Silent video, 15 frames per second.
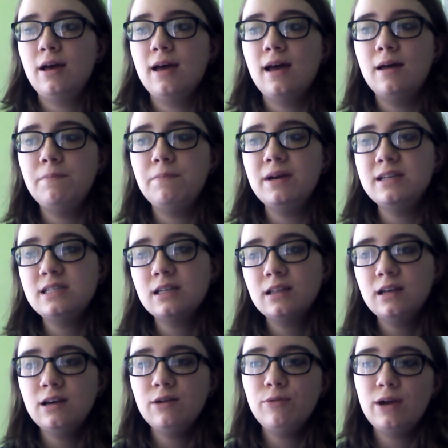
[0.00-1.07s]
and
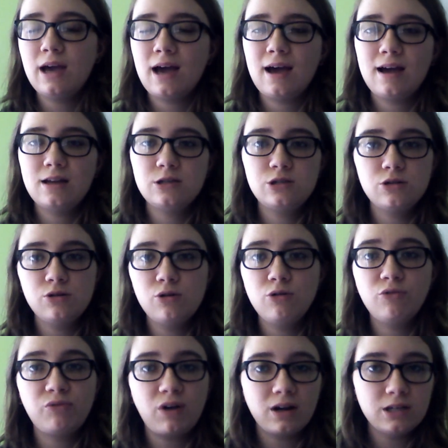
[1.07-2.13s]
basically we had to
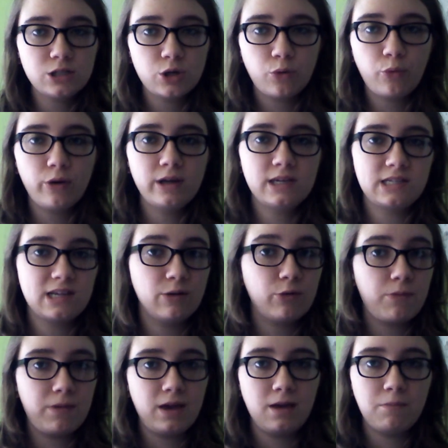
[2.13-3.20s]
find toys that
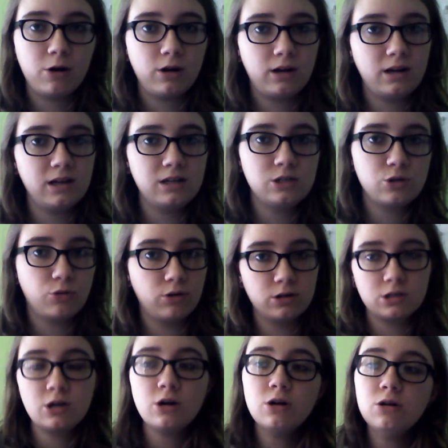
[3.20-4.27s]
were being marketed
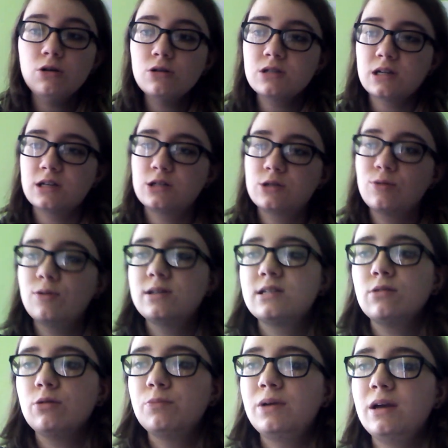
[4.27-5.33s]
towards girls and toys
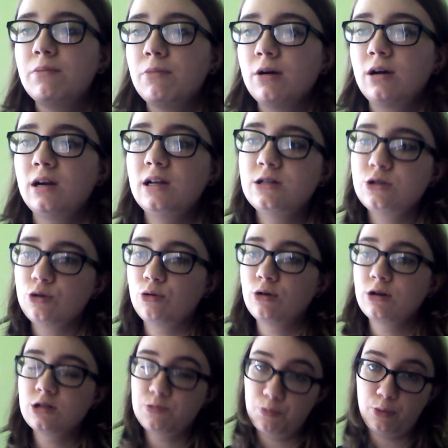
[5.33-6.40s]
that were being marketed
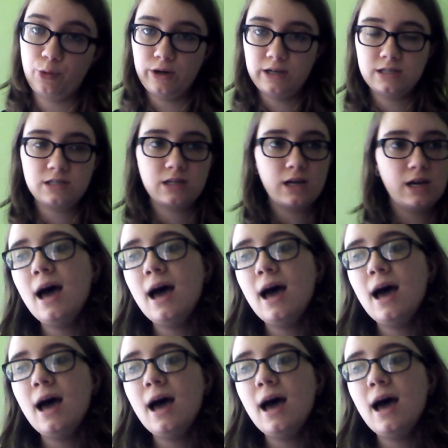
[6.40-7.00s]
towards boys.